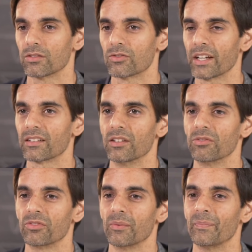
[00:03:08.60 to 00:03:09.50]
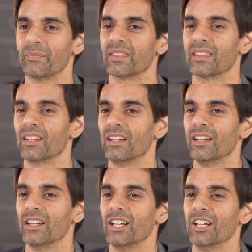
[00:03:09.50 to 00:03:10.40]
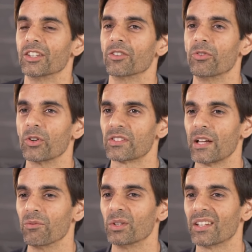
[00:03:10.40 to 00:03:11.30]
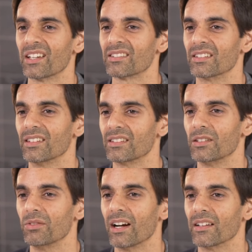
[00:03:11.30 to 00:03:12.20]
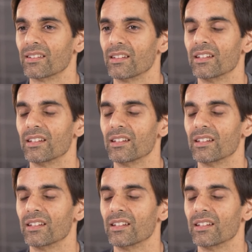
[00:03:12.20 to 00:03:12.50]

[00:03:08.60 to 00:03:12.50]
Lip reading: Tractive. The first time we tested this device,